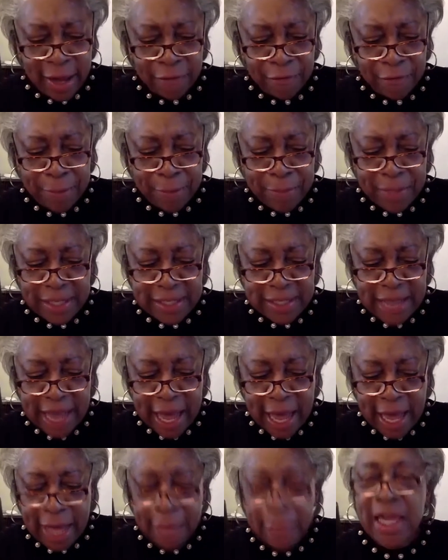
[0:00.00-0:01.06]
from the
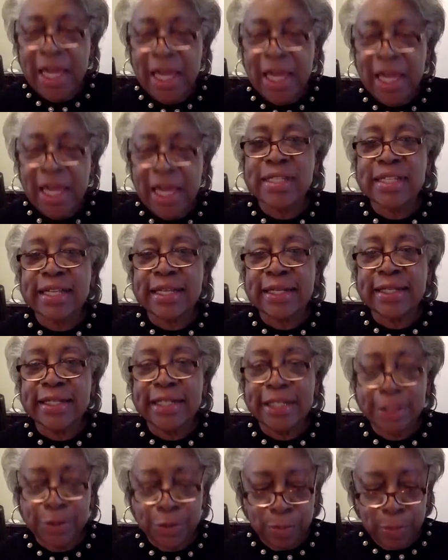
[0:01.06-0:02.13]
time he was a
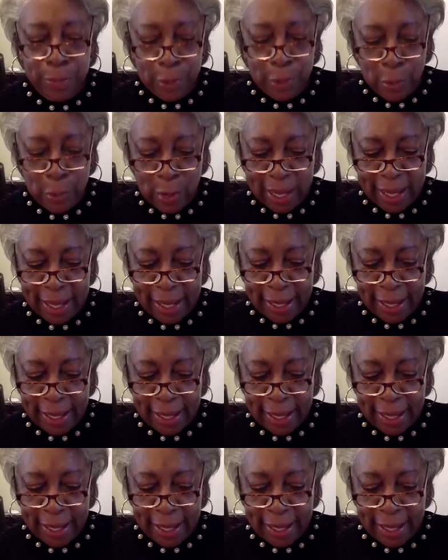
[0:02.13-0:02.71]
little boy.